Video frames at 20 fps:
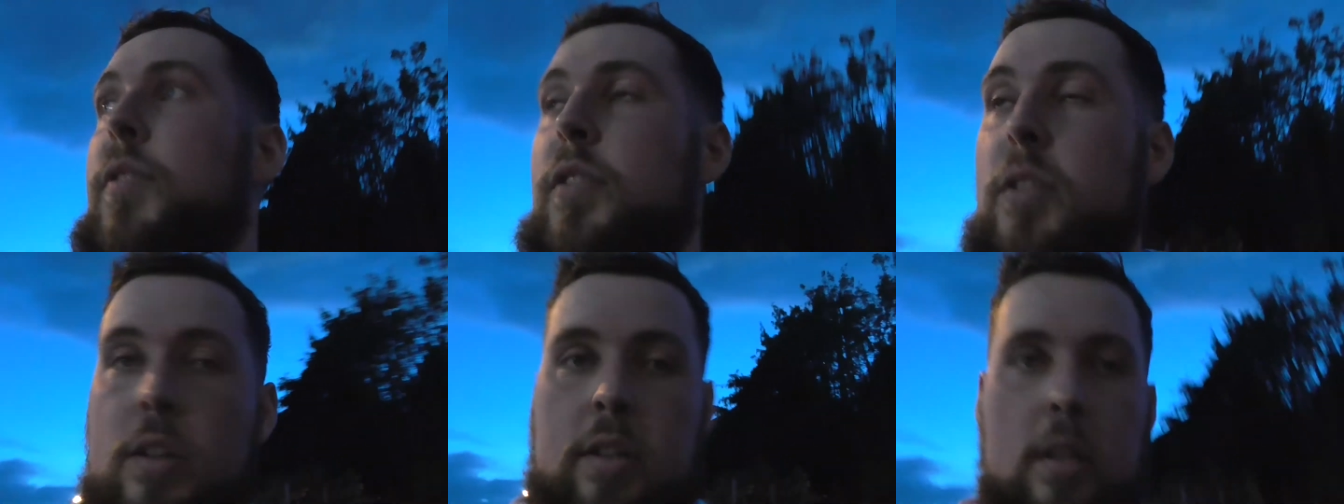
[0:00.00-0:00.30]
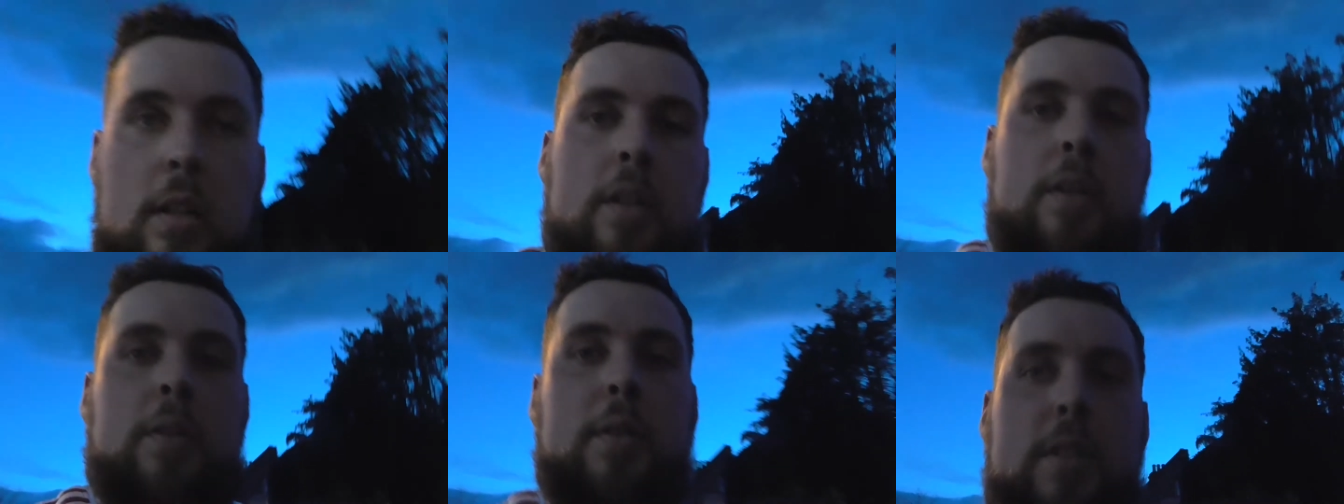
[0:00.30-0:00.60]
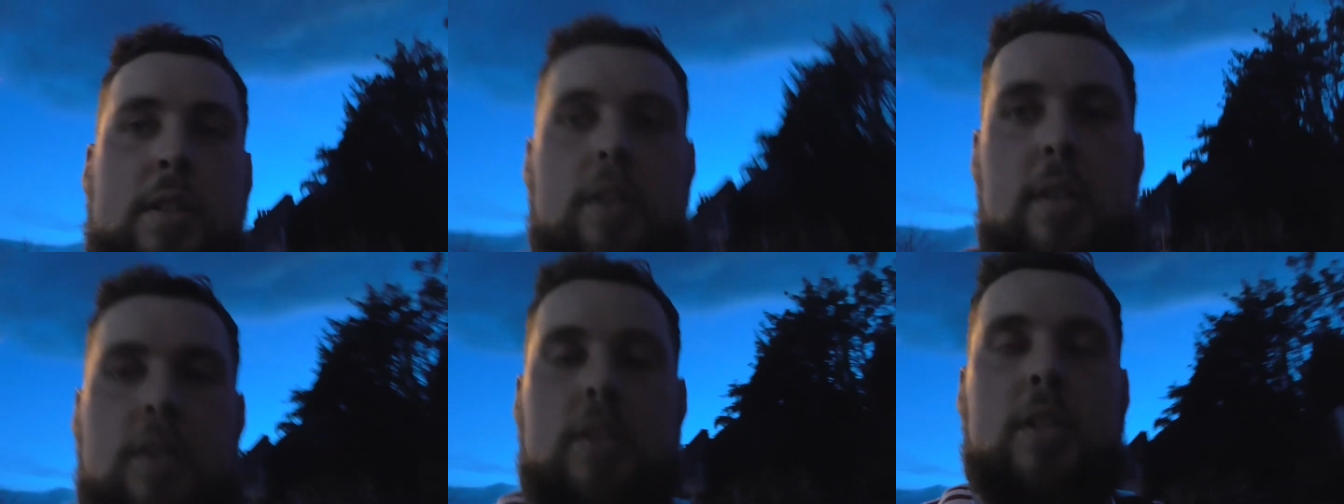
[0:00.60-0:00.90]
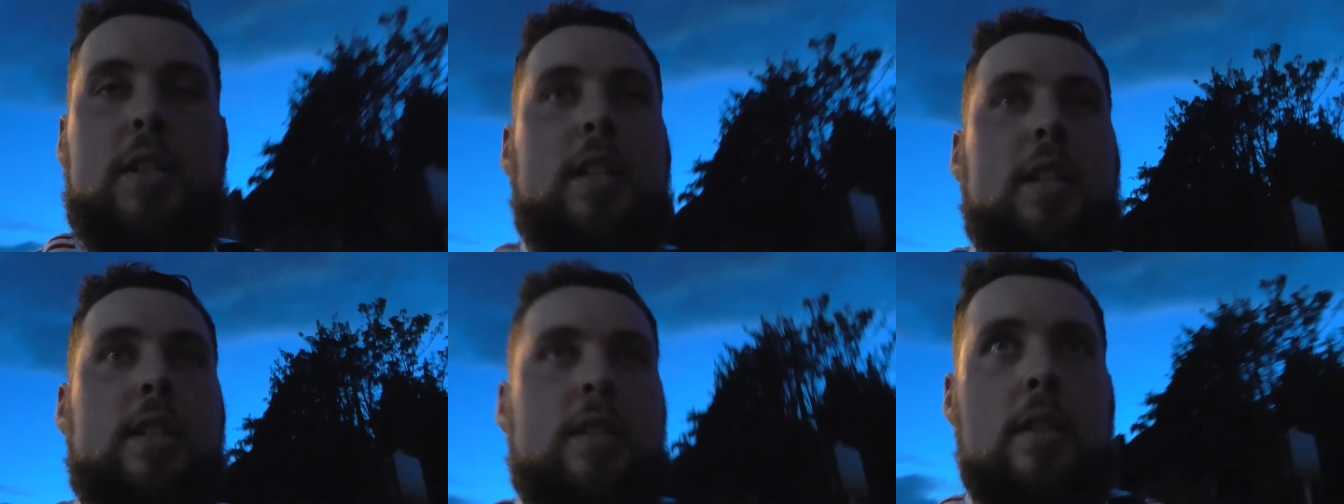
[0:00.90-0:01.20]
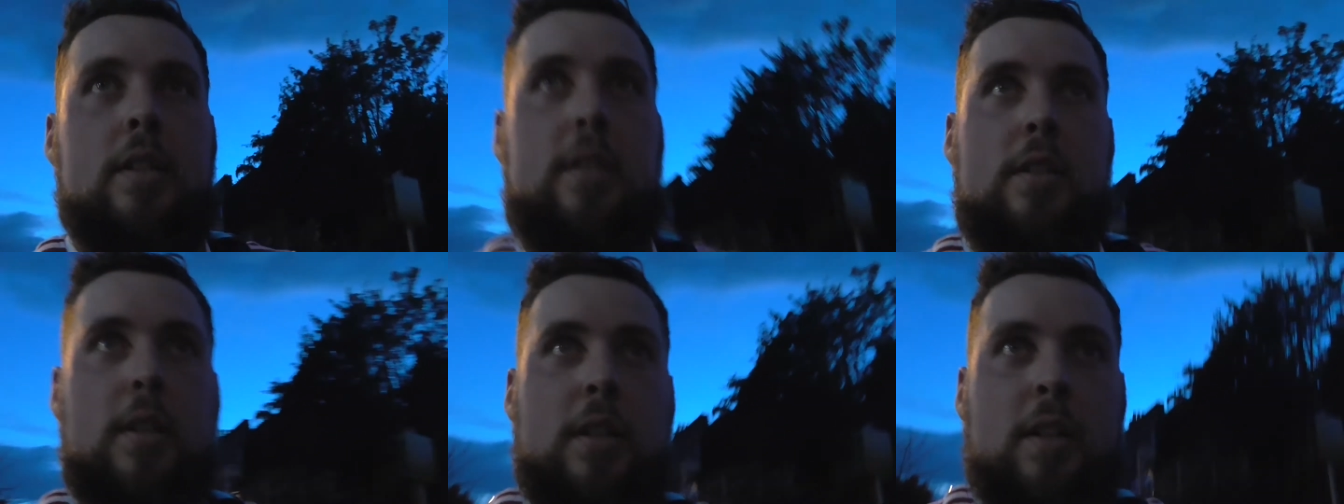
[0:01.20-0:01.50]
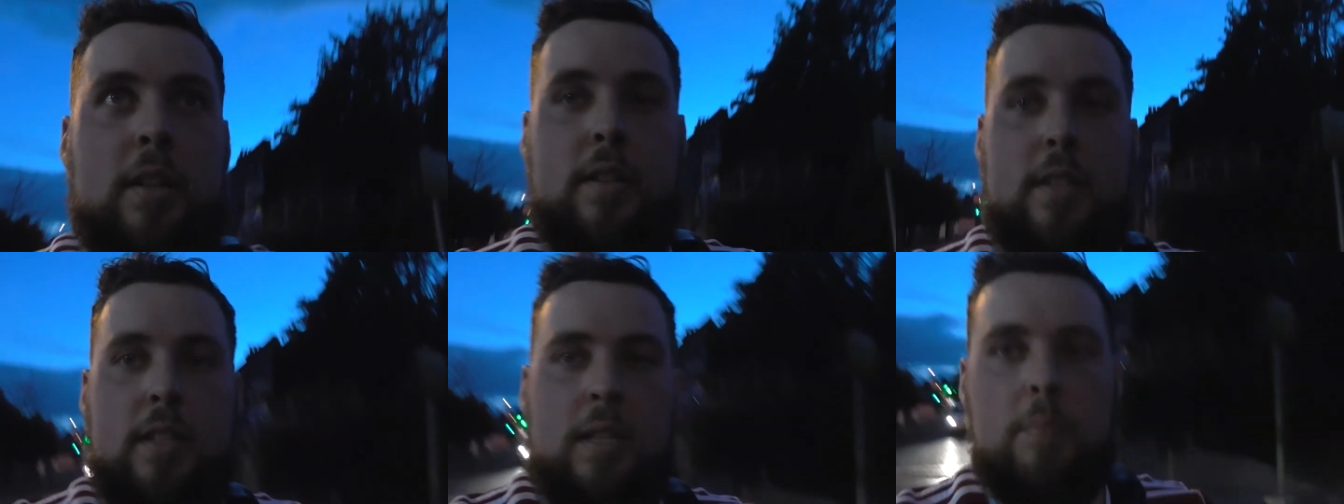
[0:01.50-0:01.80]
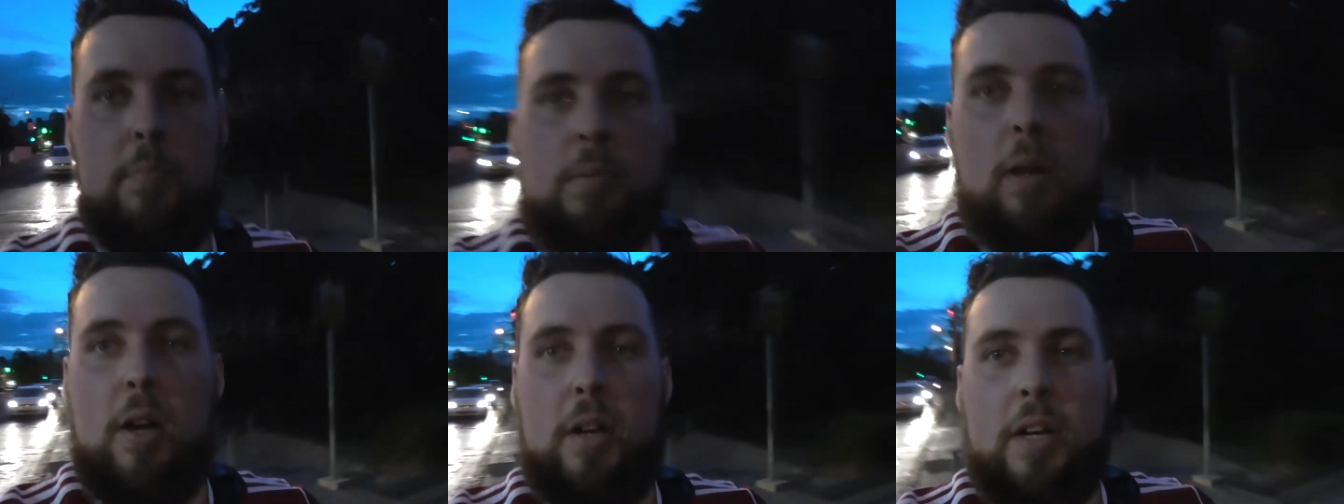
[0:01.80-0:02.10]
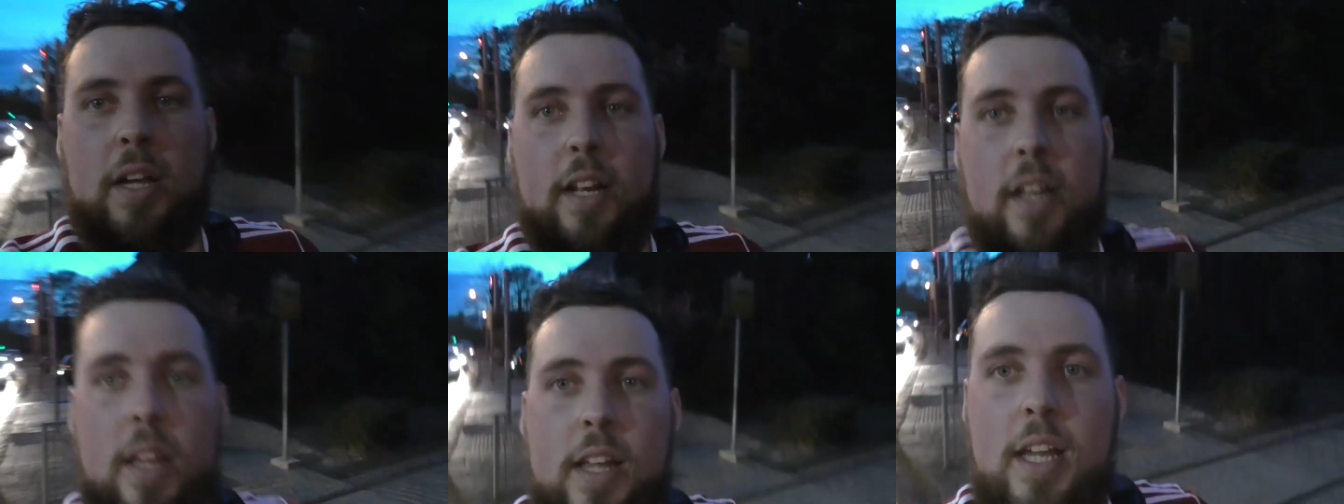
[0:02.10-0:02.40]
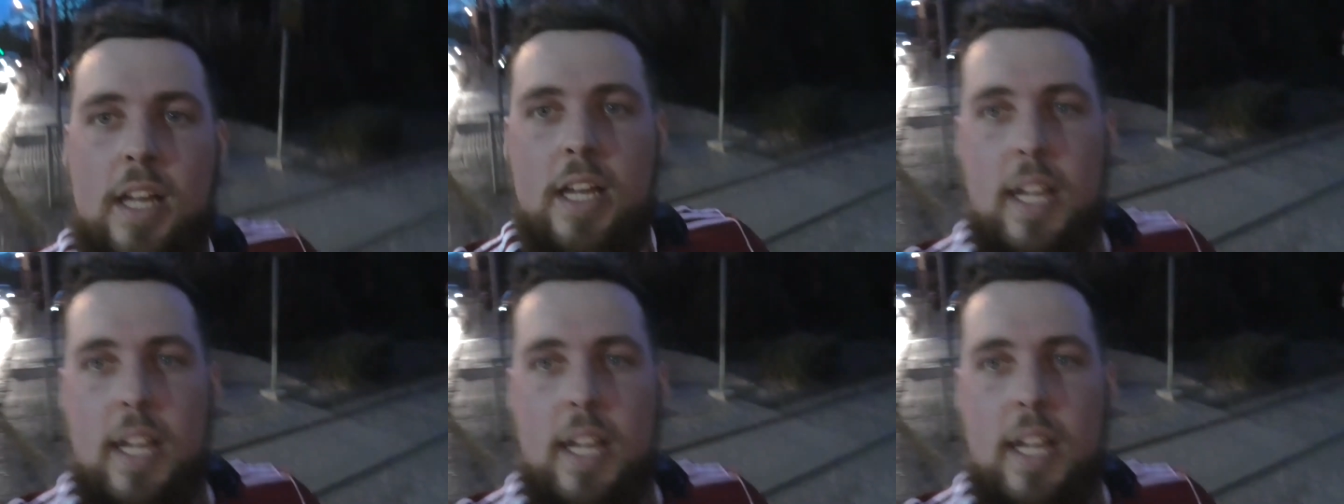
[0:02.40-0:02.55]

Fucking Luas is Jesus. This blogging.